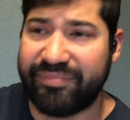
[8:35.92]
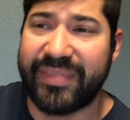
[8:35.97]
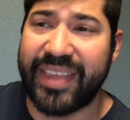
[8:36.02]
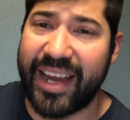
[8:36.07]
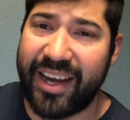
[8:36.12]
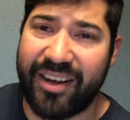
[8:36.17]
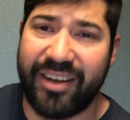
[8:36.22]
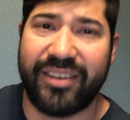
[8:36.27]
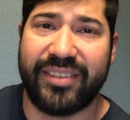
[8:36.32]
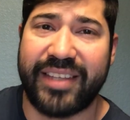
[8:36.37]

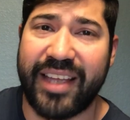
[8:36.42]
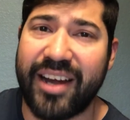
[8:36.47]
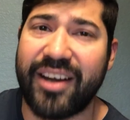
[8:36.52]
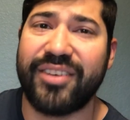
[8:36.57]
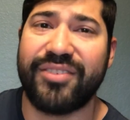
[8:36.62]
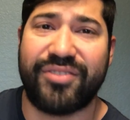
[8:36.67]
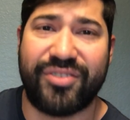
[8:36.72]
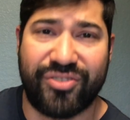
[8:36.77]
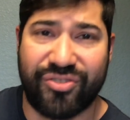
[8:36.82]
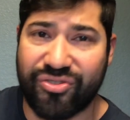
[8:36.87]

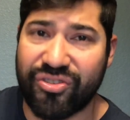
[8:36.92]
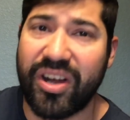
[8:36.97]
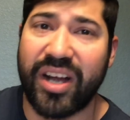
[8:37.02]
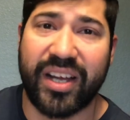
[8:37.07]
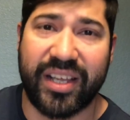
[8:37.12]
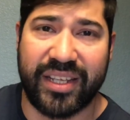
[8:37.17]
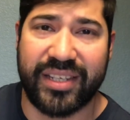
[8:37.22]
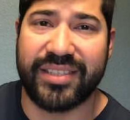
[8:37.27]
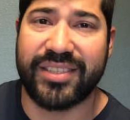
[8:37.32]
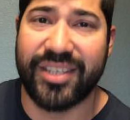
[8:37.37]
They're
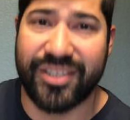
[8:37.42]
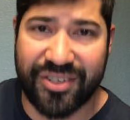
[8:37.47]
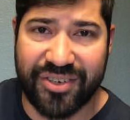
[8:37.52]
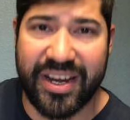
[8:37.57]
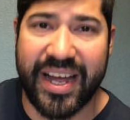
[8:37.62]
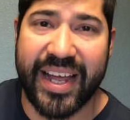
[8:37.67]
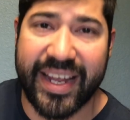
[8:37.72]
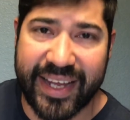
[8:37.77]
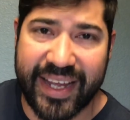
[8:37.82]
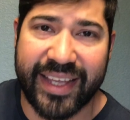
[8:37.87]
struggling to
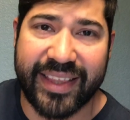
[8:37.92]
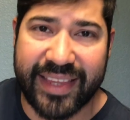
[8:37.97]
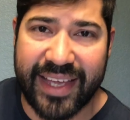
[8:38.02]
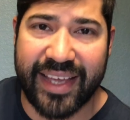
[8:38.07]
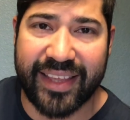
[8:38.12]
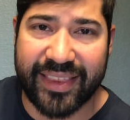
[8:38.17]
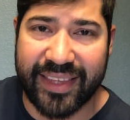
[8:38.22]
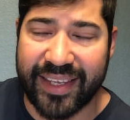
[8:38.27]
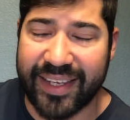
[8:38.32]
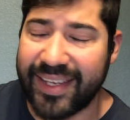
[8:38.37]
try and get
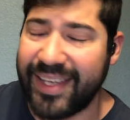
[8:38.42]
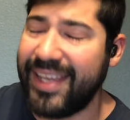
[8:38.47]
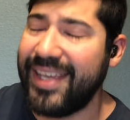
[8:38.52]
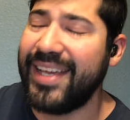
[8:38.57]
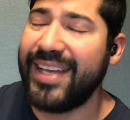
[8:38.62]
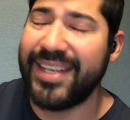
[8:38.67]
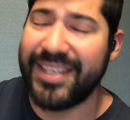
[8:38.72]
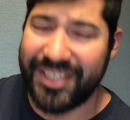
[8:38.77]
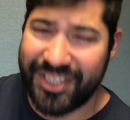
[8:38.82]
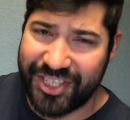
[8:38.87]
that thing.
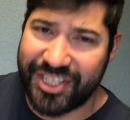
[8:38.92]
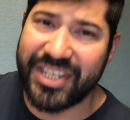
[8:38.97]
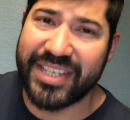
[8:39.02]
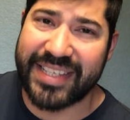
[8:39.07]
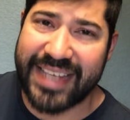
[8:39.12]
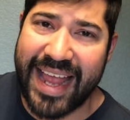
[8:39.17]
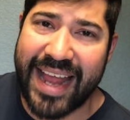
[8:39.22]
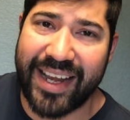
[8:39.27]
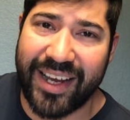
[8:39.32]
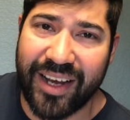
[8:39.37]

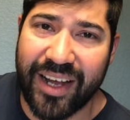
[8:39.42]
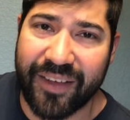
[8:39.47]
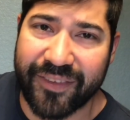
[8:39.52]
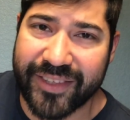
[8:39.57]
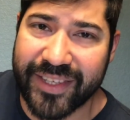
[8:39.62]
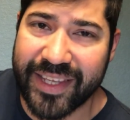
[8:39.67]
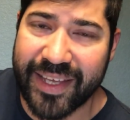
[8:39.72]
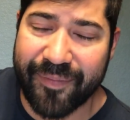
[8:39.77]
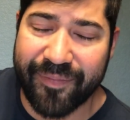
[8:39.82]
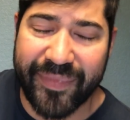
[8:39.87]
Just hand it off
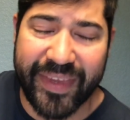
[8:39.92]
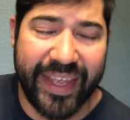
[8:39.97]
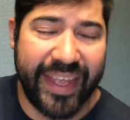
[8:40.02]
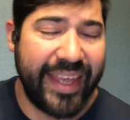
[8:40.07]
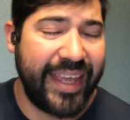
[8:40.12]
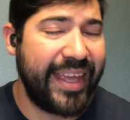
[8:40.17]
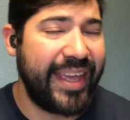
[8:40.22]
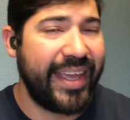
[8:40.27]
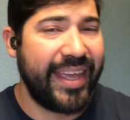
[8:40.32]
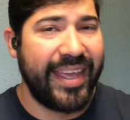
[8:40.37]
to them.
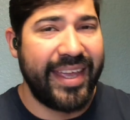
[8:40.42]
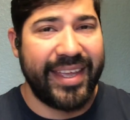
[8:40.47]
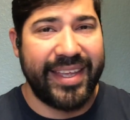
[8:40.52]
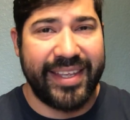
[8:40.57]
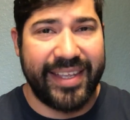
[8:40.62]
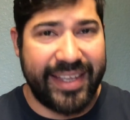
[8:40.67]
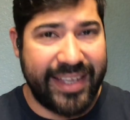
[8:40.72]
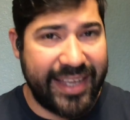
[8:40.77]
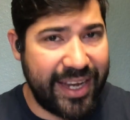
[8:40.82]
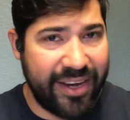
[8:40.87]

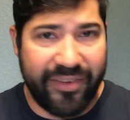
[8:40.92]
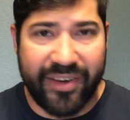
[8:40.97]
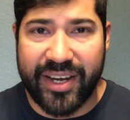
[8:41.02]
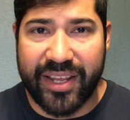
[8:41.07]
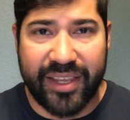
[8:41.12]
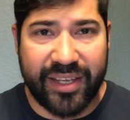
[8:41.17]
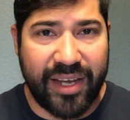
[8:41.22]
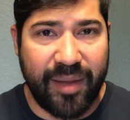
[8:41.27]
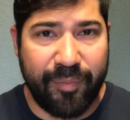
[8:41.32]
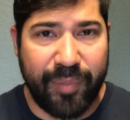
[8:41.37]
Get rid
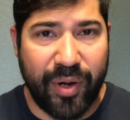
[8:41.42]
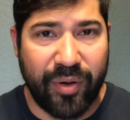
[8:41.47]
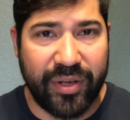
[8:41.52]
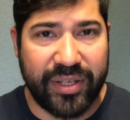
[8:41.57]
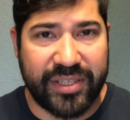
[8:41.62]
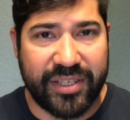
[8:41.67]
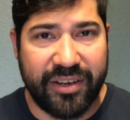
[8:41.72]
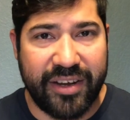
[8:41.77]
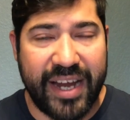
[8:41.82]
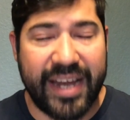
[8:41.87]
of the
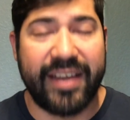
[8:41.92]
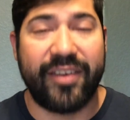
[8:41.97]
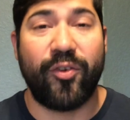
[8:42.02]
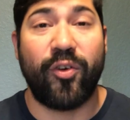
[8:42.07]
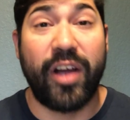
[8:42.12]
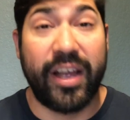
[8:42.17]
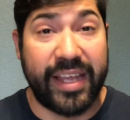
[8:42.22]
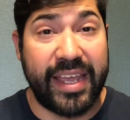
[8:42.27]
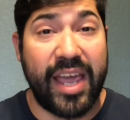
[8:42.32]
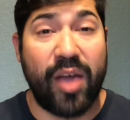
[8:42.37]
components, all right?
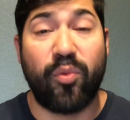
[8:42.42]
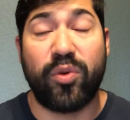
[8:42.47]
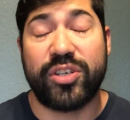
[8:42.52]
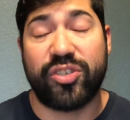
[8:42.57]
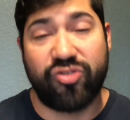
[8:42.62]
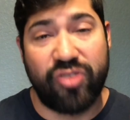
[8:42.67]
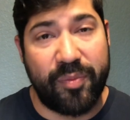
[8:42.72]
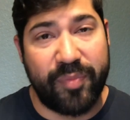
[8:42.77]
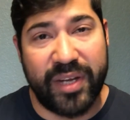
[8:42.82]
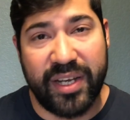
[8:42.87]
Again, we're
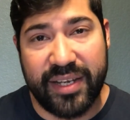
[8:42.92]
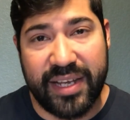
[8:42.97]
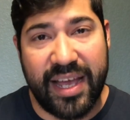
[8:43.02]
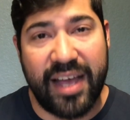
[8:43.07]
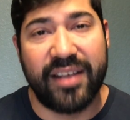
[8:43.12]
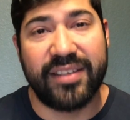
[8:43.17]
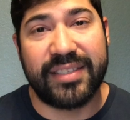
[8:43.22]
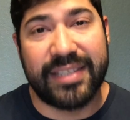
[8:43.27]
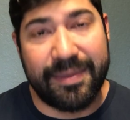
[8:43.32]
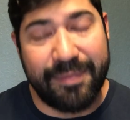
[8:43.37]
stripping it
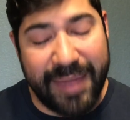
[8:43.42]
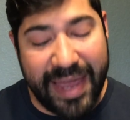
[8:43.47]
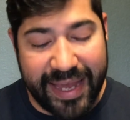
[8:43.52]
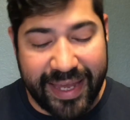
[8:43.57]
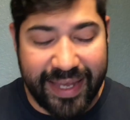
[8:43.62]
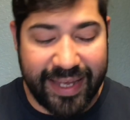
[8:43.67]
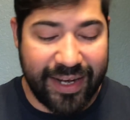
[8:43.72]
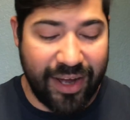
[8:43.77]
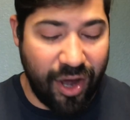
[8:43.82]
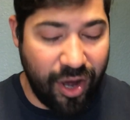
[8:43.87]
down to
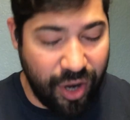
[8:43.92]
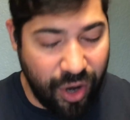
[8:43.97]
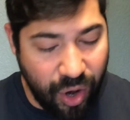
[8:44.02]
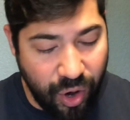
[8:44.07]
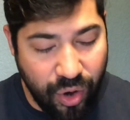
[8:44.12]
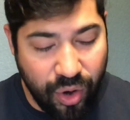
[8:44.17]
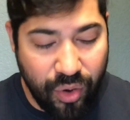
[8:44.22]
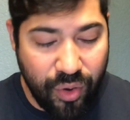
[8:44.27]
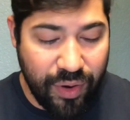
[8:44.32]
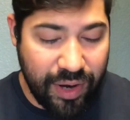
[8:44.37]
make it a
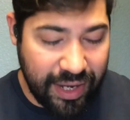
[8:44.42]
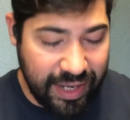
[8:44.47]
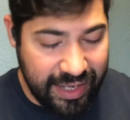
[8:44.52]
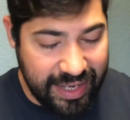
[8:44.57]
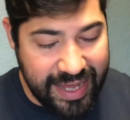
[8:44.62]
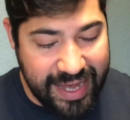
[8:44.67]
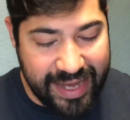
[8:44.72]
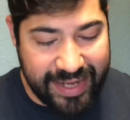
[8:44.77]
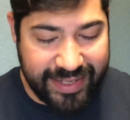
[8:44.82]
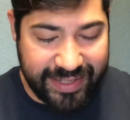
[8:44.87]
whole
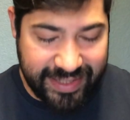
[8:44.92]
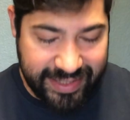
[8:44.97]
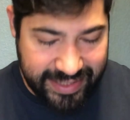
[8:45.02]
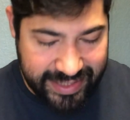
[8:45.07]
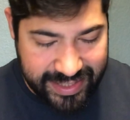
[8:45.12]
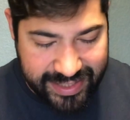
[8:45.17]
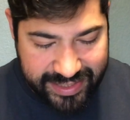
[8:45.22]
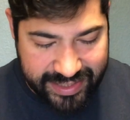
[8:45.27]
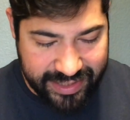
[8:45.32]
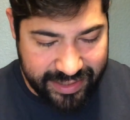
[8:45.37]
lot
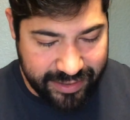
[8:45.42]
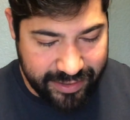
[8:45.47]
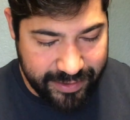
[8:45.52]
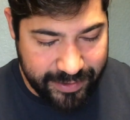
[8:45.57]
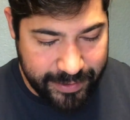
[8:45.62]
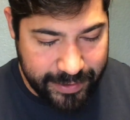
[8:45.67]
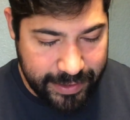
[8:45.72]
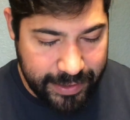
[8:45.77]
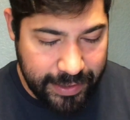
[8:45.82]
easier.